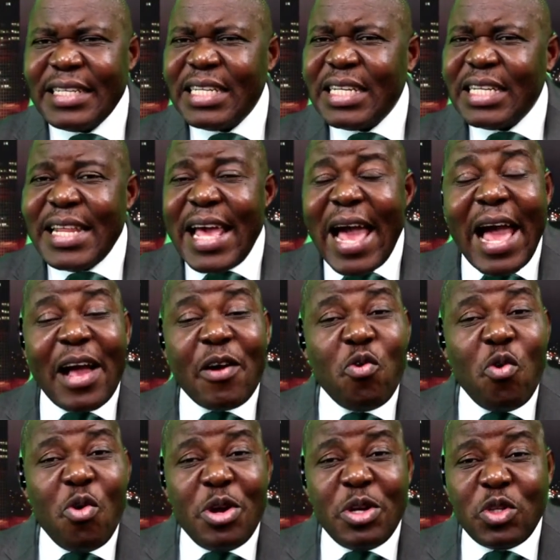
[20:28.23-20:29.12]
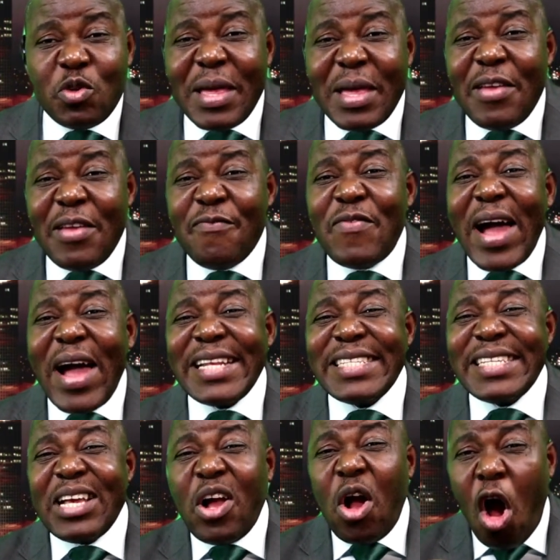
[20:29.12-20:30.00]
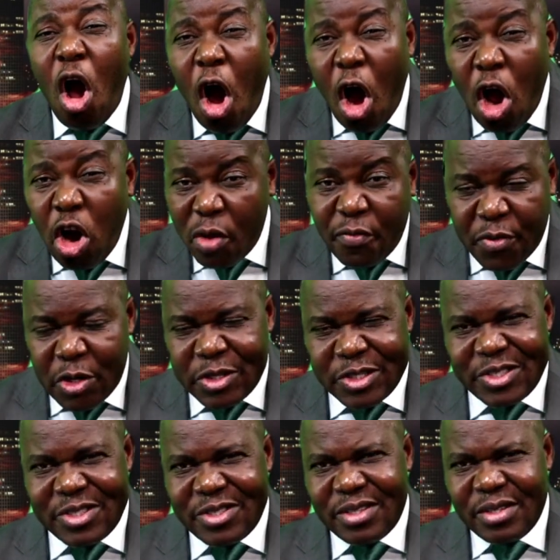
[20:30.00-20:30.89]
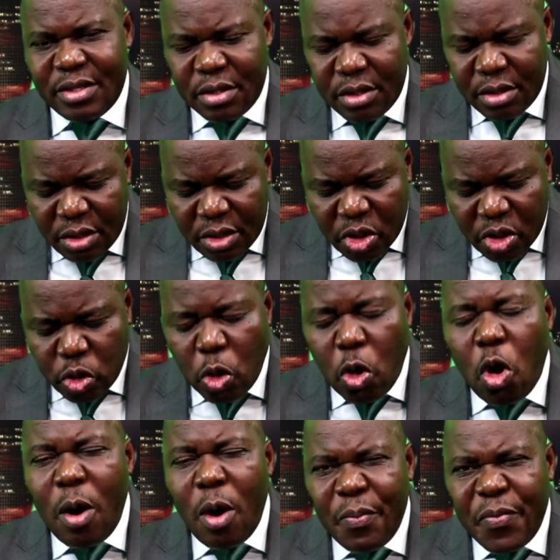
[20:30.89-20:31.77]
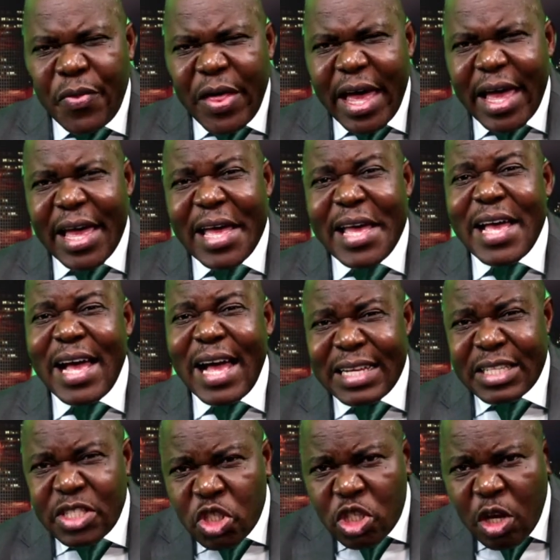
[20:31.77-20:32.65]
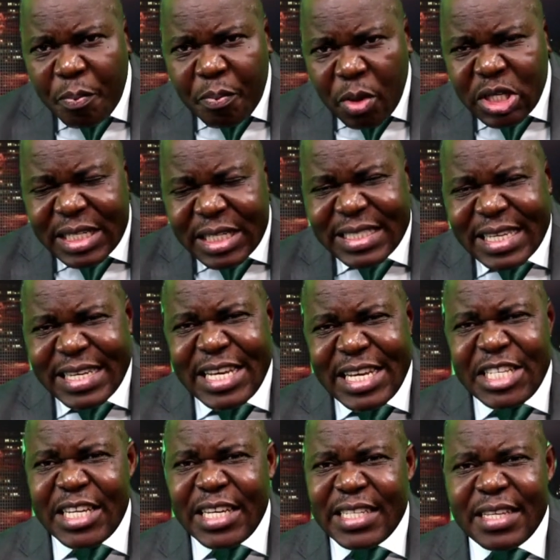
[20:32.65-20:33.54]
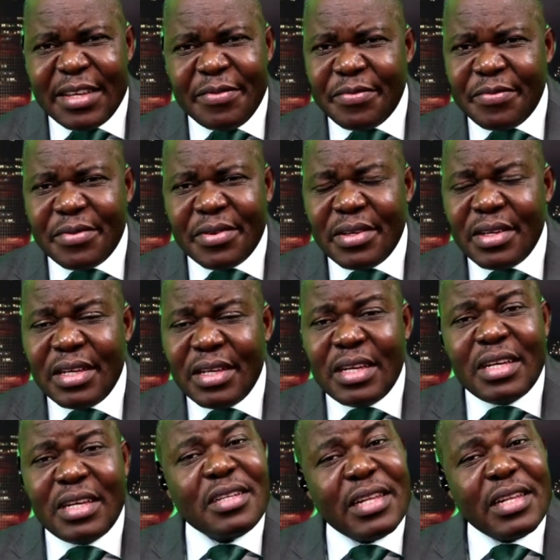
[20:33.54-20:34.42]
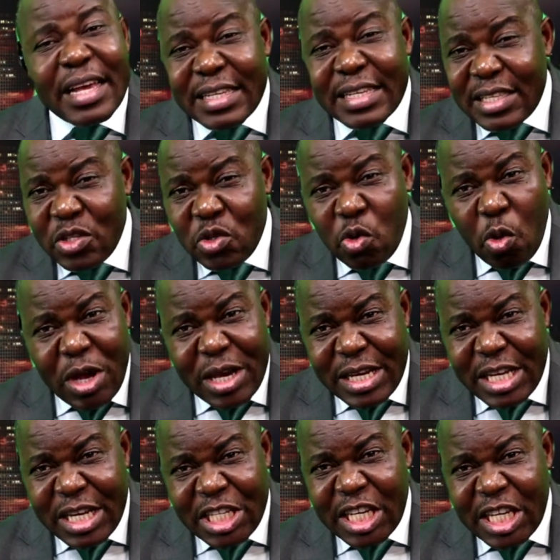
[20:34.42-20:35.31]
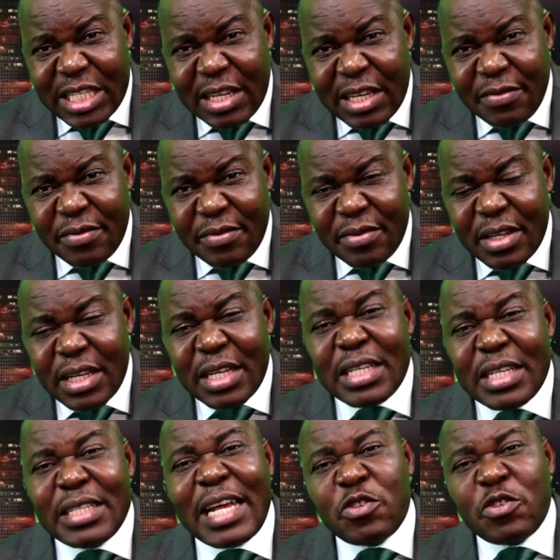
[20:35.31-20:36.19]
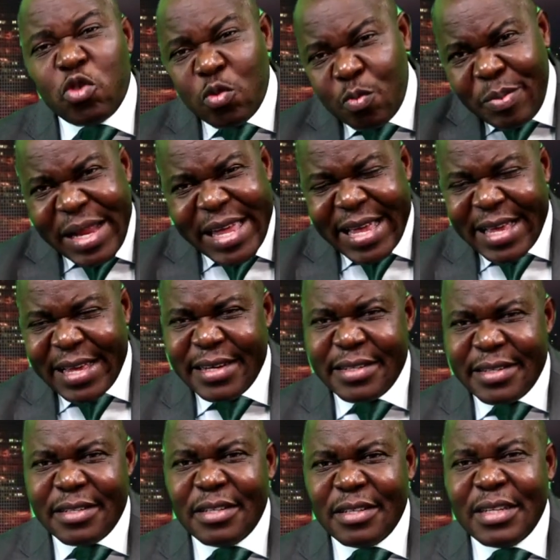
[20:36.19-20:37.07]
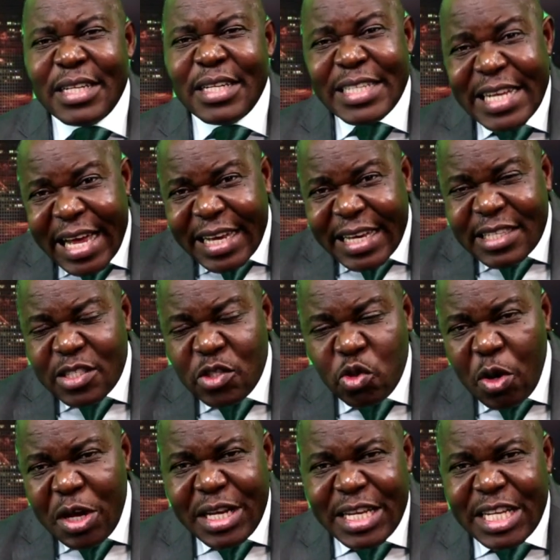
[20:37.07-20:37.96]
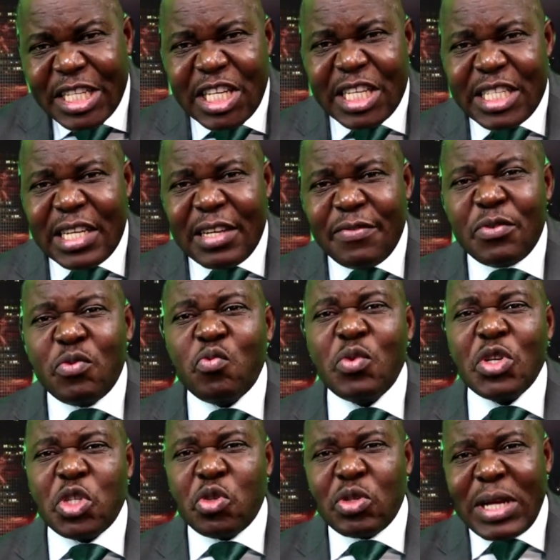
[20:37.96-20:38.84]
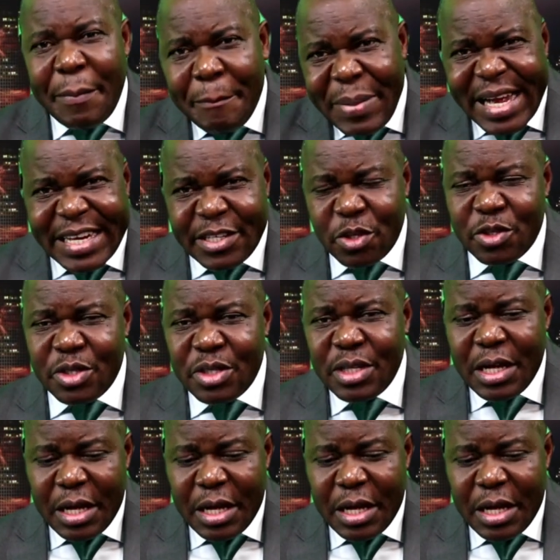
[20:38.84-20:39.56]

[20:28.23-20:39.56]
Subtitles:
They are going to be inviting all of us to come there and support this initiative. There is no initiative that should blink. There is no initiative we should abandon.